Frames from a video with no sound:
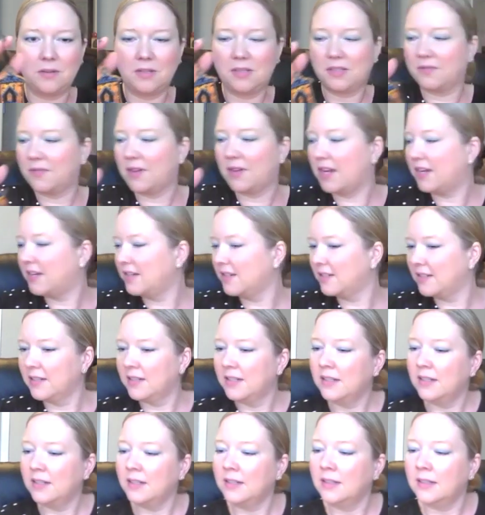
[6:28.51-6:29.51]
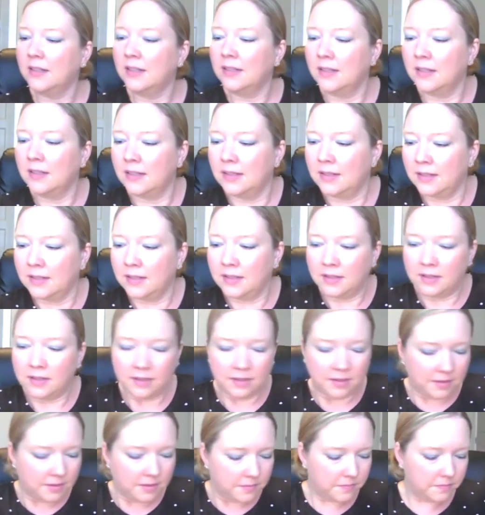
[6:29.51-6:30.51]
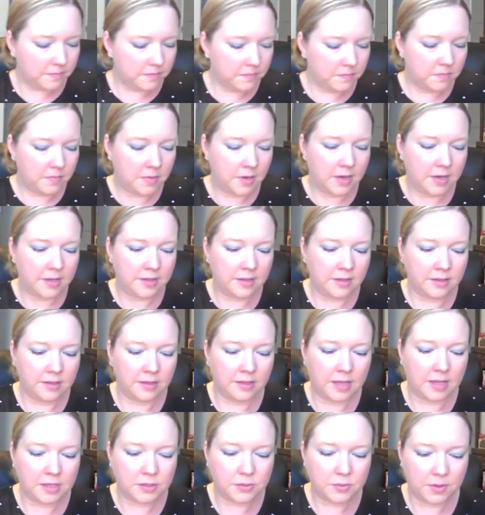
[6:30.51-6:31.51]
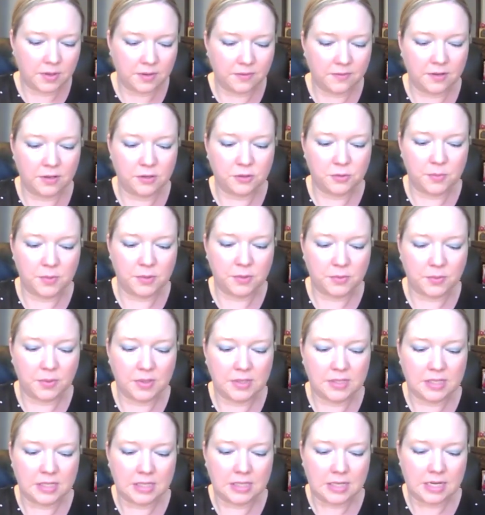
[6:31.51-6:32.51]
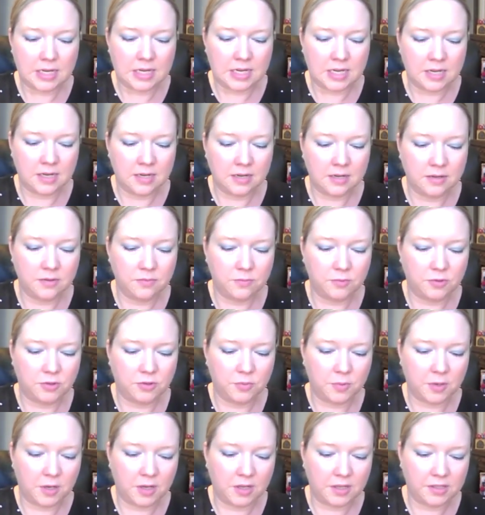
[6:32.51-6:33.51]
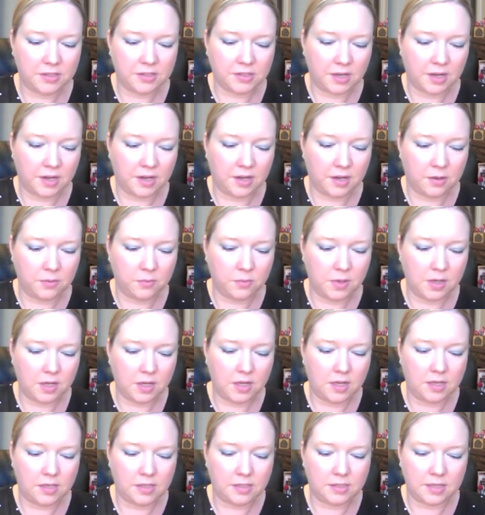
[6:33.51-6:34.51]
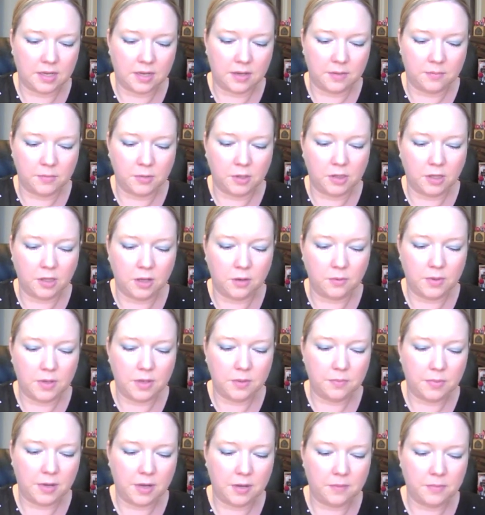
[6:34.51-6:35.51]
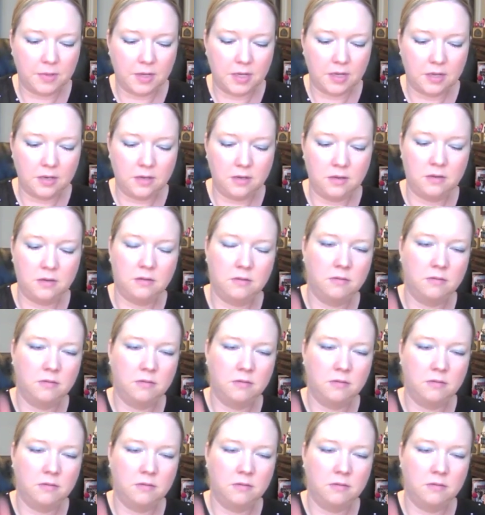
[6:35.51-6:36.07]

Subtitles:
It's fine. And then the last one I finished most recently, which you probably saw, was Glowing Pumpkin.